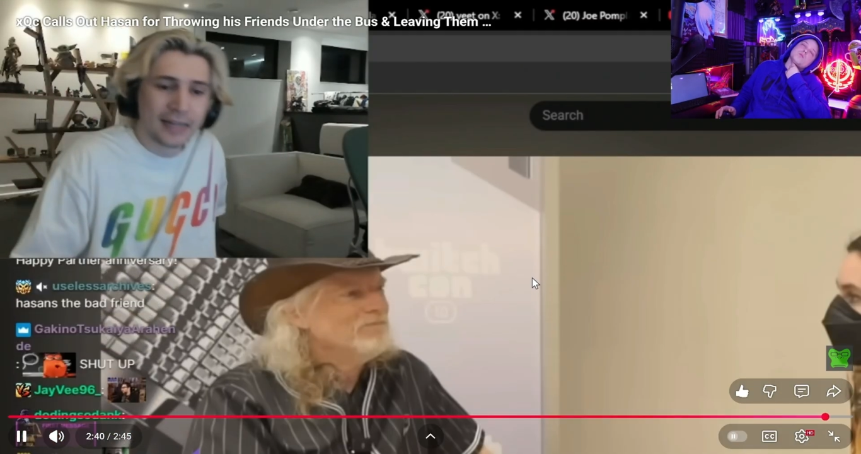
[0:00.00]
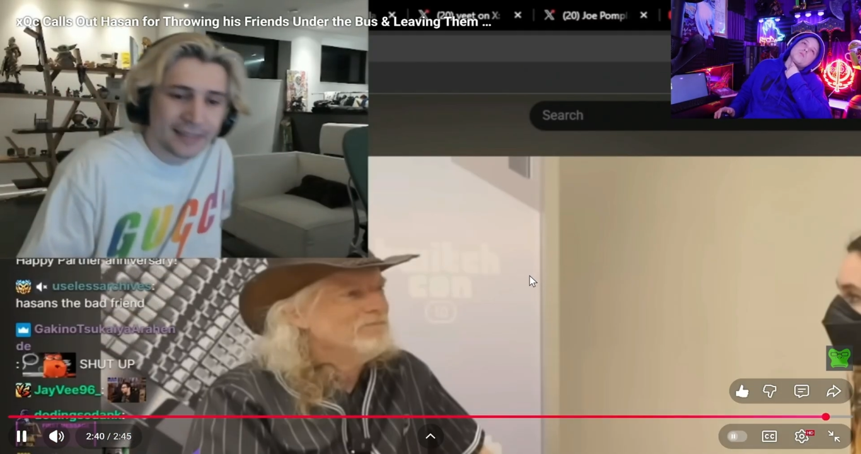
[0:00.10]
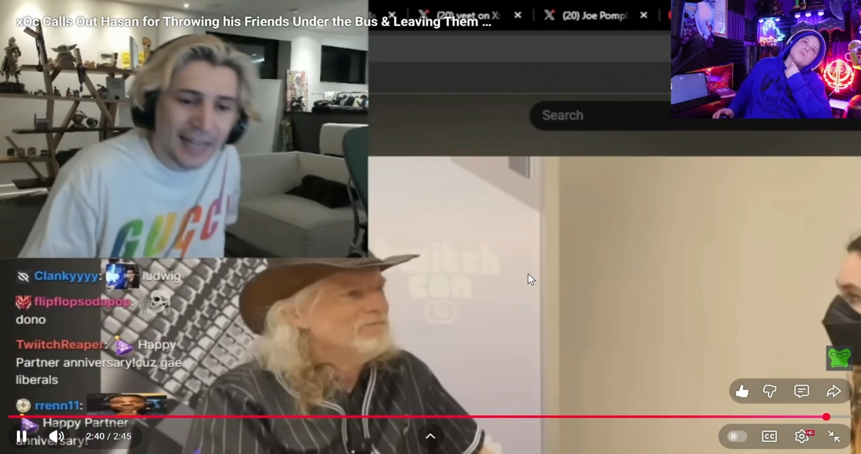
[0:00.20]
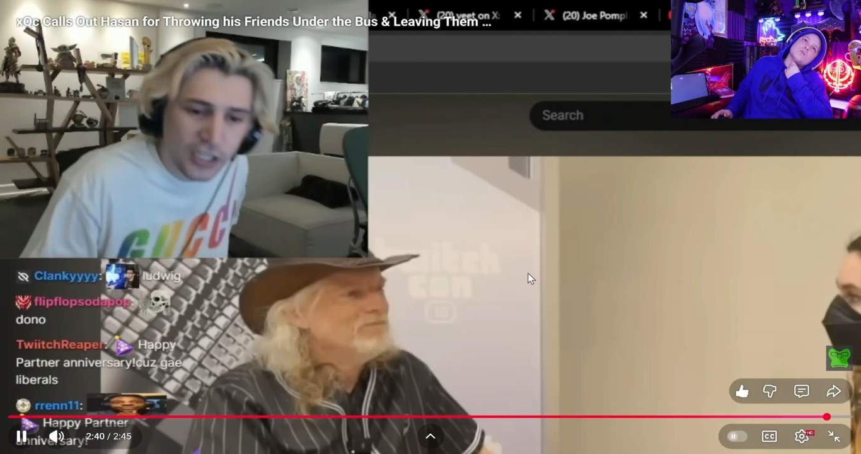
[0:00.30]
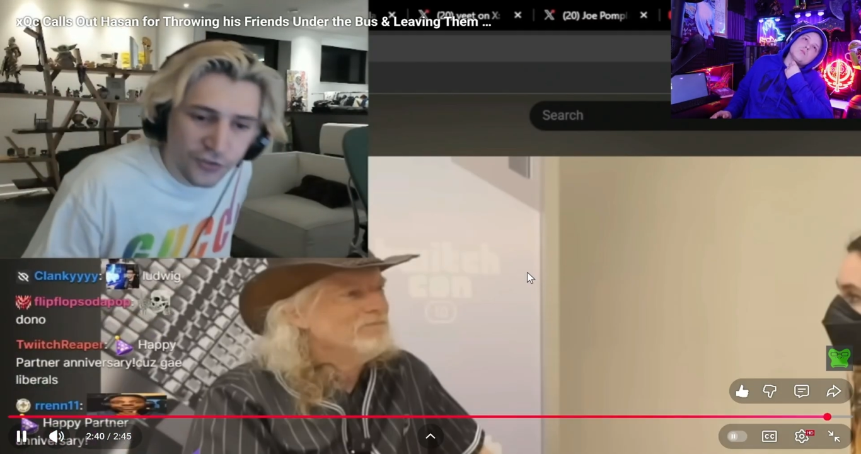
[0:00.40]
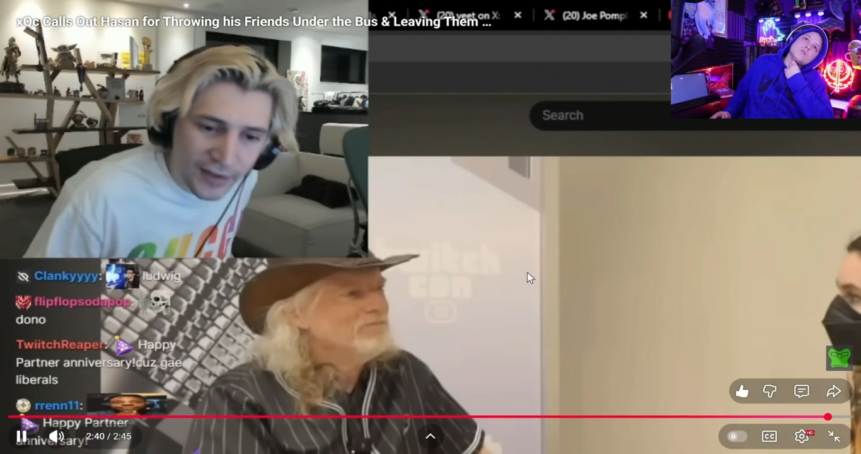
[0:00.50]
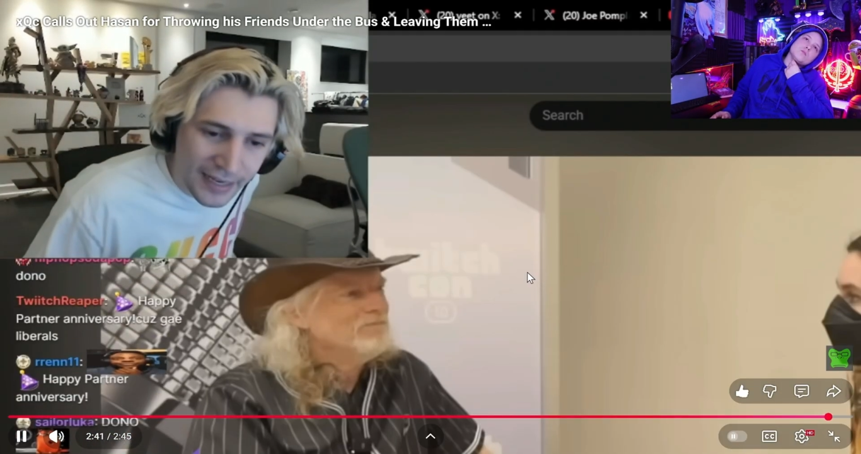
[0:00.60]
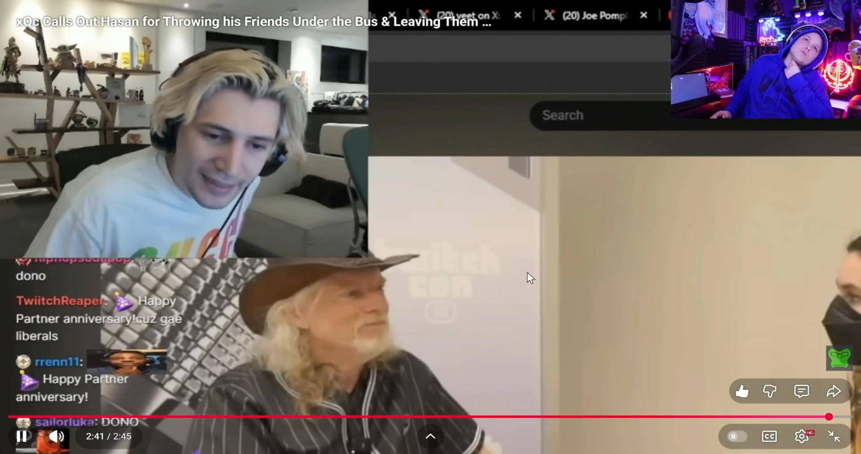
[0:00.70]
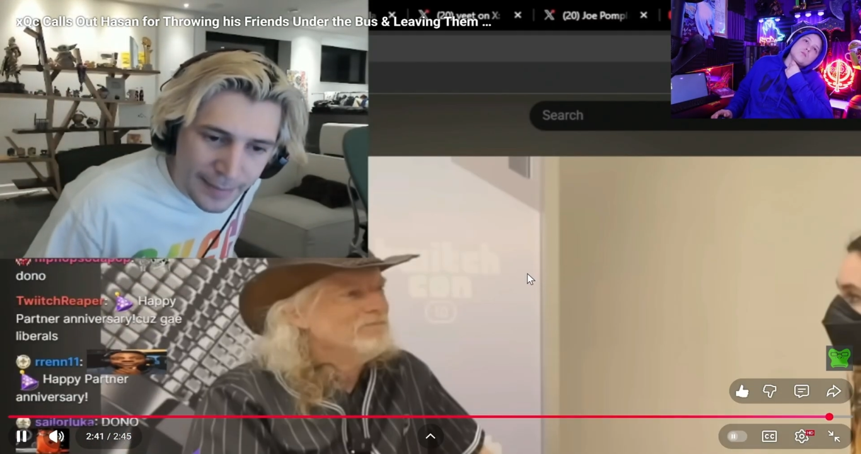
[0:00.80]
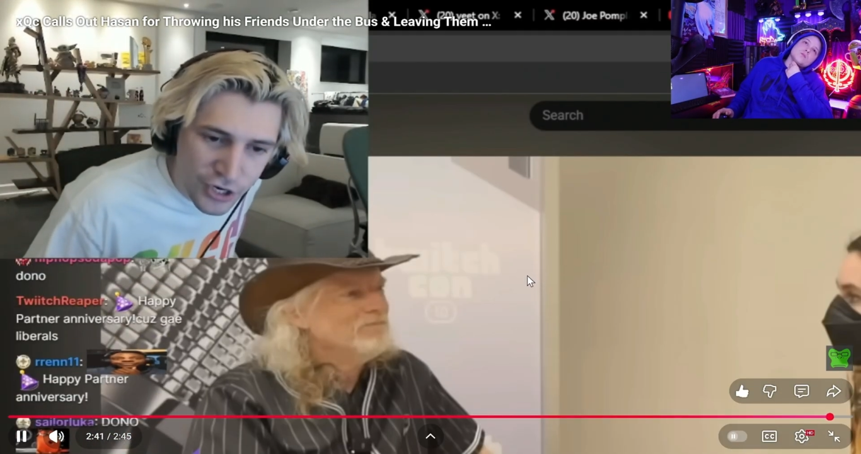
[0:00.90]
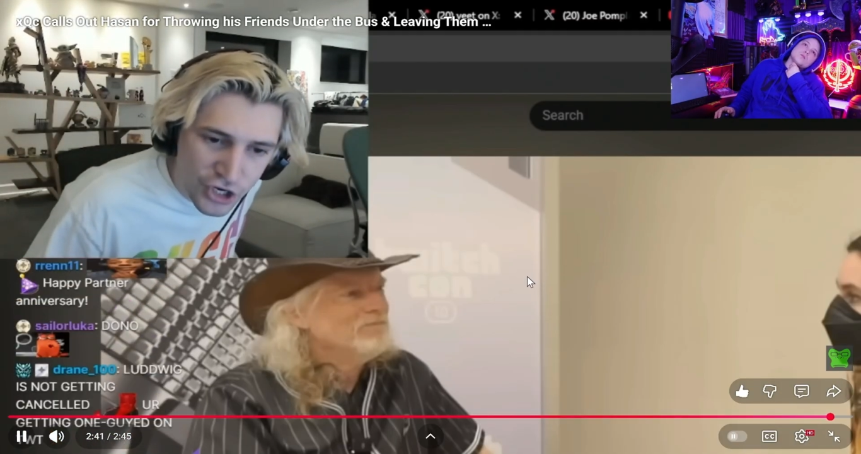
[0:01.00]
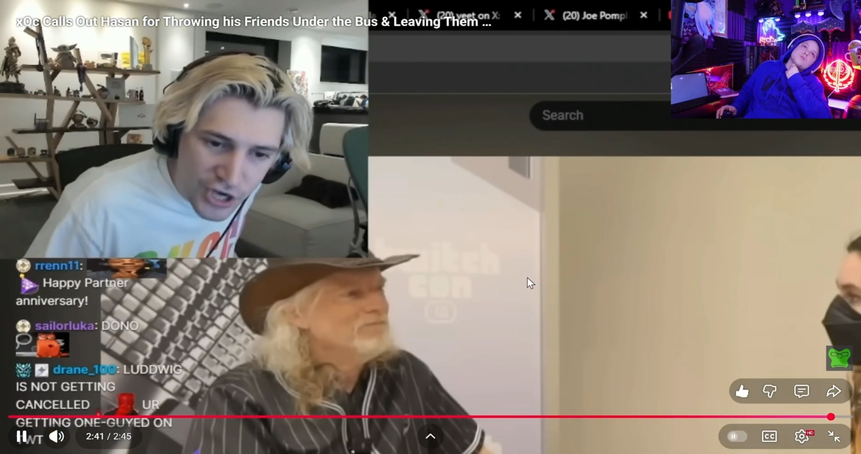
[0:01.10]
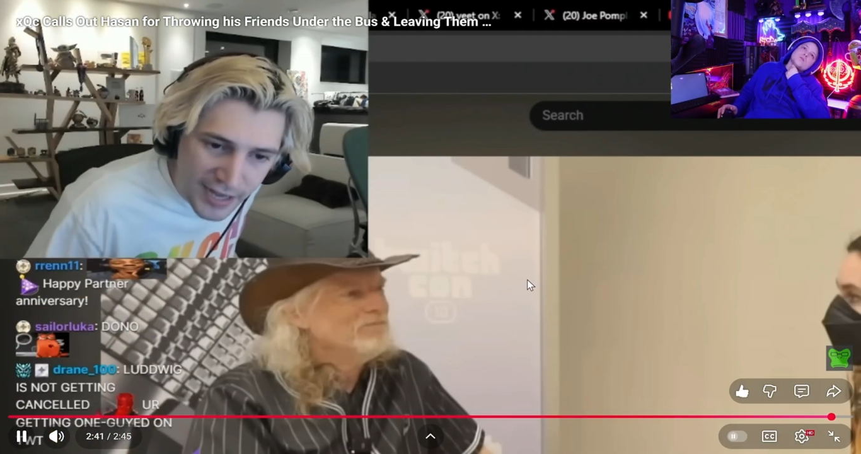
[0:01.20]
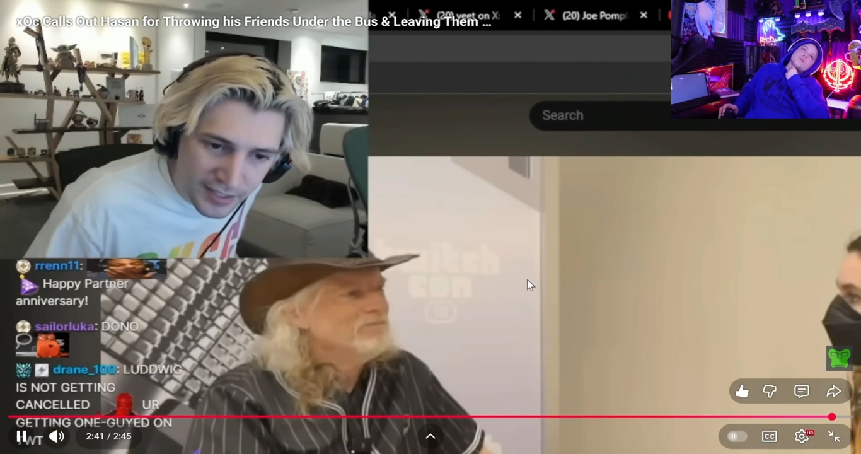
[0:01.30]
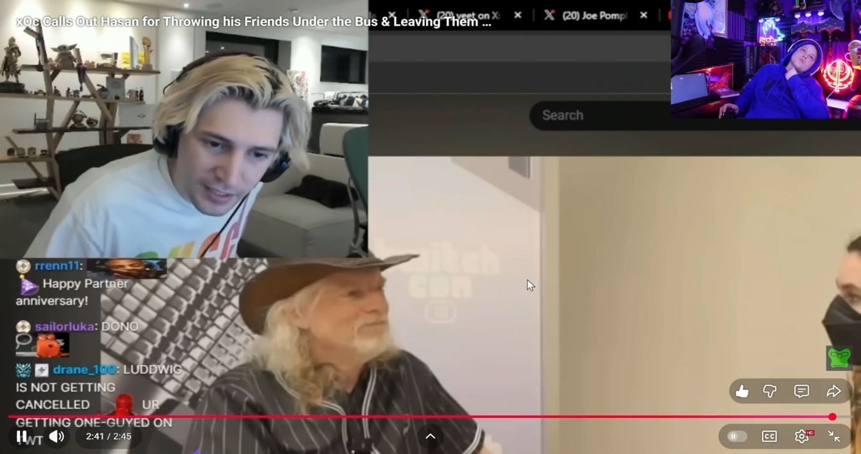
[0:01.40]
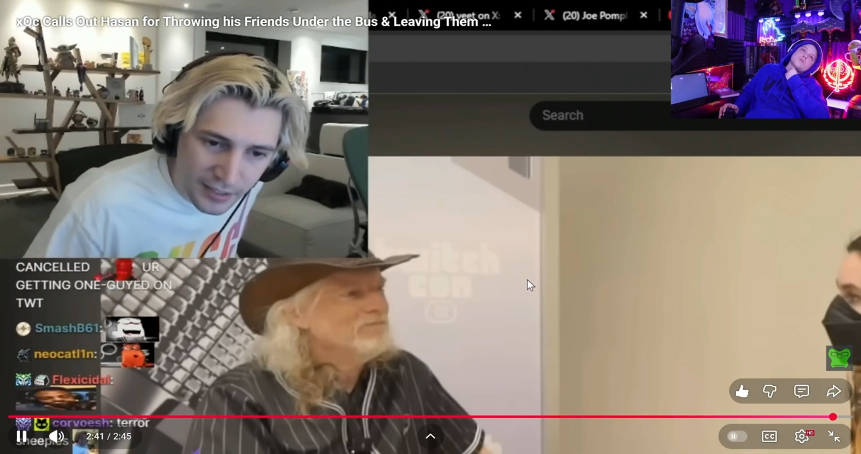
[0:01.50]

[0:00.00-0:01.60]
That's fucking lame as shit.